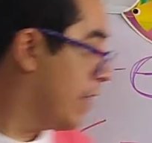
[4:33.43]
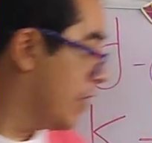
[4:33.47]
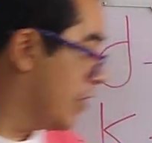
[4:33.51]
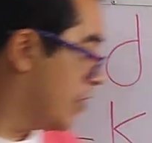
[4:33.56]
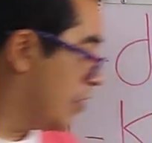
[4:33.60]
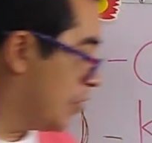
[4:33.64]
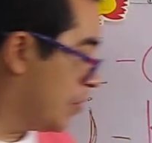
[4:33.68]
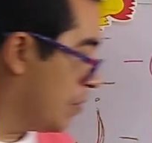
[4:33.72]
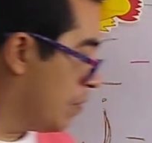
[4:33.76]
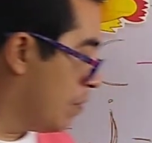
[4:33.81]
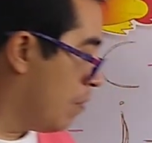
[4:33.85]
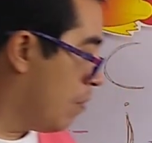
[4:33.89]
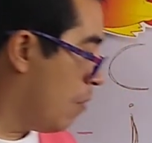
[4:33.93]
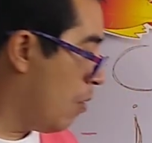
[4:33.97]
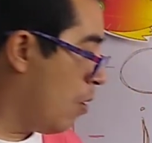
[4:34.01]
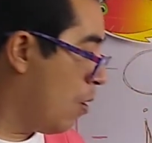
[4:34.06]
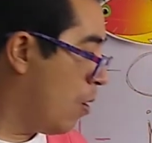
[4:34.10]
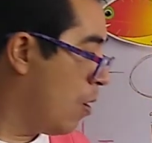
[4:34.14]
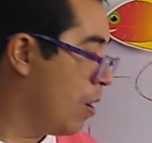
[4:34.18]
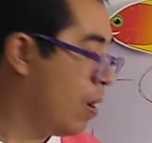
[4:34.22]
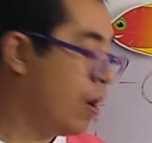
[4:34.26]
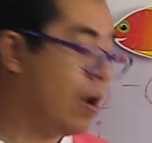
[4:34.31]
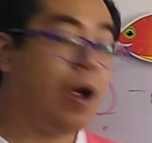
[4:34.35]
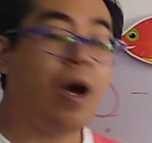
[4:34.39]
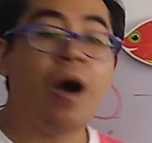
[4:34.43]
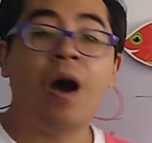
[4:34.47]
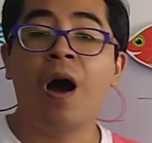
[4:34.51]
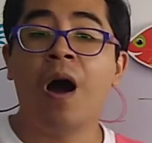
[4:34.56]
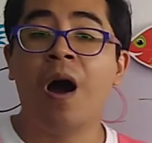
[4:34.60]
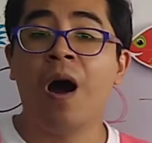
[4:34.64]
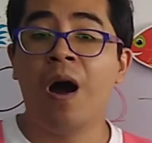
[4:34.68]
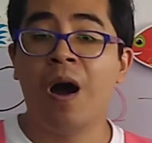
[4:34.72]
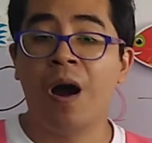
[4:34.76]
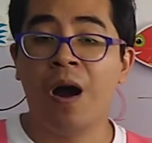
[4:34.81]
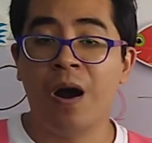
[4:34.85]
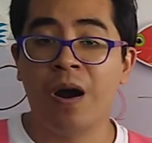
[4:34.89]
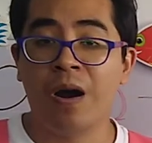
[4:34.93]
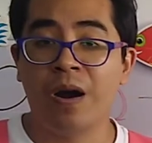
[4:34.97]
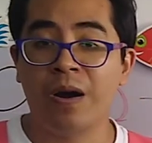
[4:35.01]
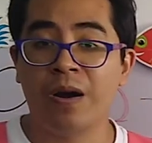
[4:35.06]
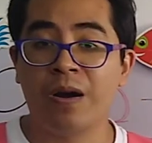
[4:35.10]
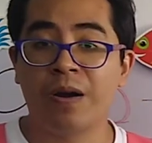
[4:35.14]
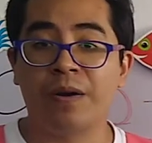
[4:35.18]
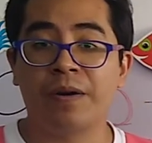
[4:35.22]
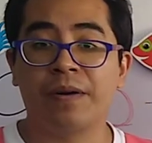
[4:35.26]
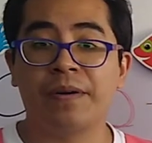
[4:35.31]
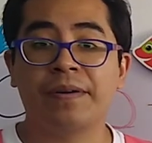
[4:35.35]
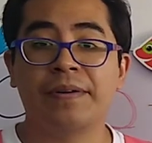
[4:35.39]
Small
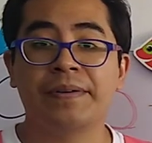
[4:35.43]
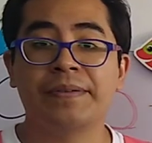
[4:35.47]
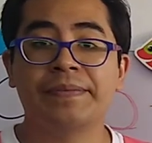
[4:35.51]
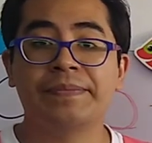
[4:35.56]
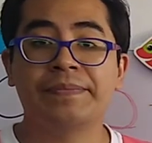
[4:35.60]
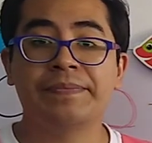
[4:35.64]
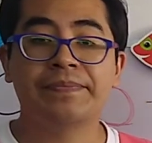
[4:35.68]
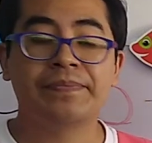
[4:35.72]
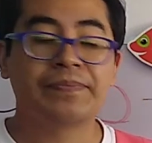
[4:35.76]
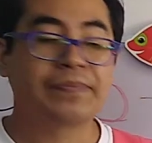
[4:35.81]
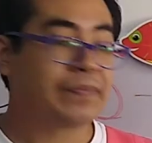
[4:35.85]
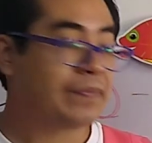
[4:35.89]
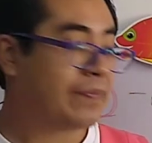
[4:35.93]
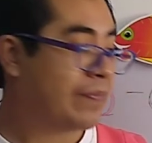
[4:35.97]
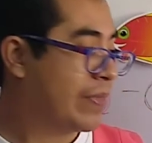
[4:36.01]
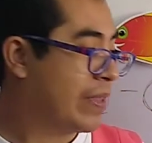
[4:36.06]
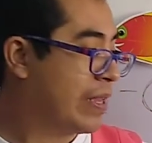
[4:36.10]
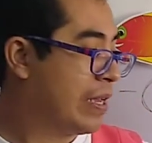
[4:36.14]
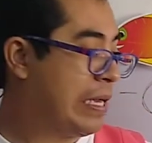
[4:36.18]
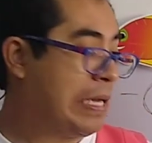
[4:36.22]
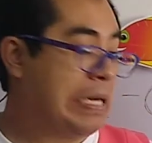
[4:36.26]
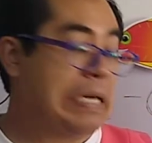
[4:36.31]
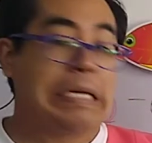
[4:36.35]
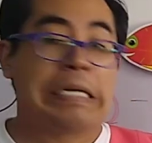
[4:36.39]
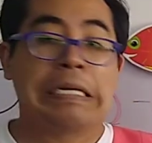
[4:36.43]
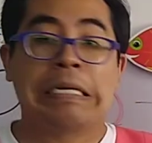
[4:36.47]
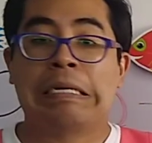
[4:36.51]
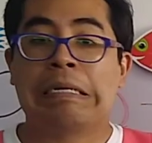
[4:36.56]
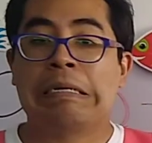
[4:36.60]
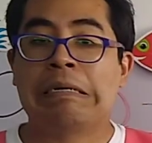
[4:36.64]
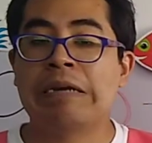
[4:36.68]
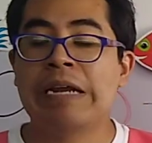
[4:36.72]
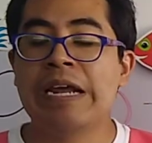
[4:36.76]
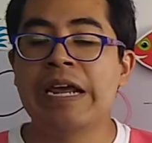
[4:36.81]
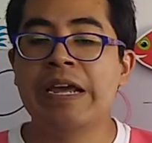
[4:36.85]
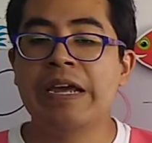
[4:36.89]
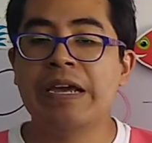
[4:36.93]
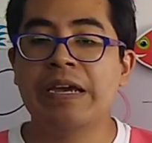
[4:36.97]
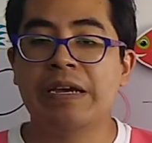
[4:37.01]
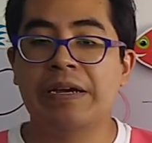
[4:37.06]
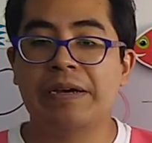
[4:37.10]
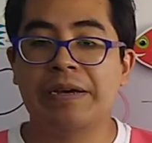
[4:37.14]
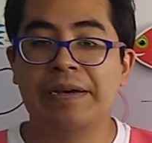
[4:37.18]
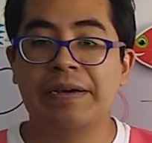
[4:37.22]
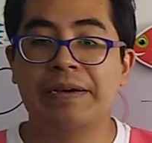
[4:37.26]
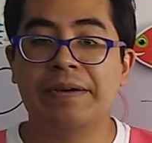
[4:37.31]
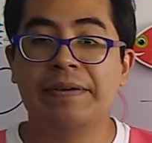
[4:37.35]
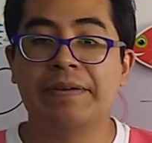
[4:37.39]
R,
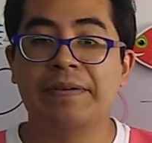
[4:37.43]
ring.